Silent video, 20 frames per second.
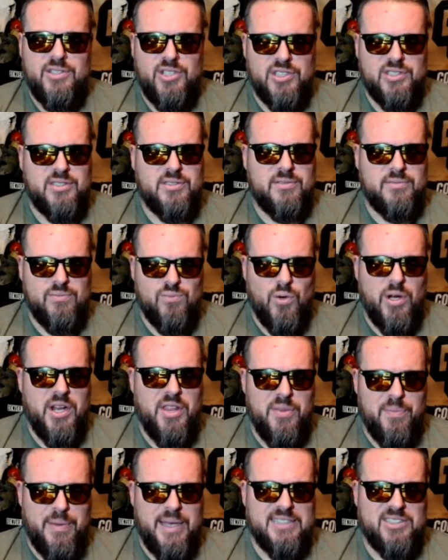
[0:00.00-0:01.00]
just one
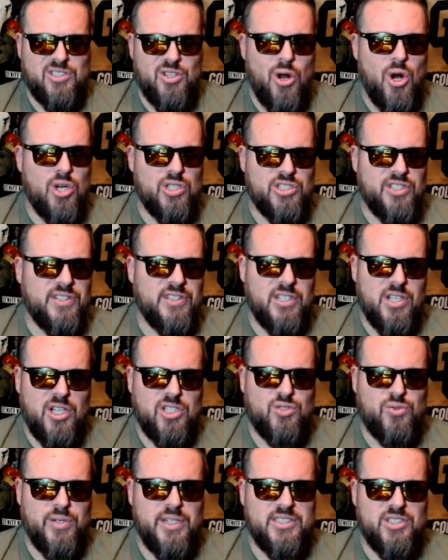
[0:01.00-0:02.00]
of the best guards in the
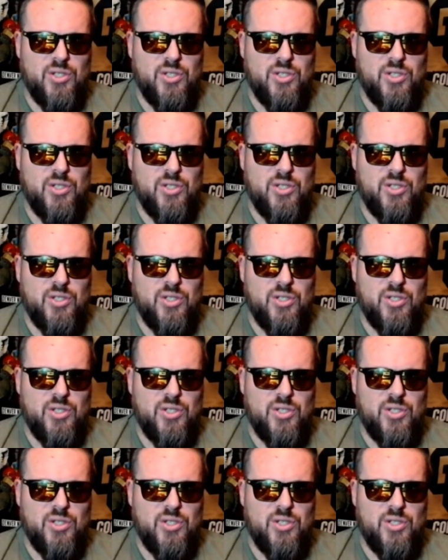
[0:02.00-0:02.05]
country,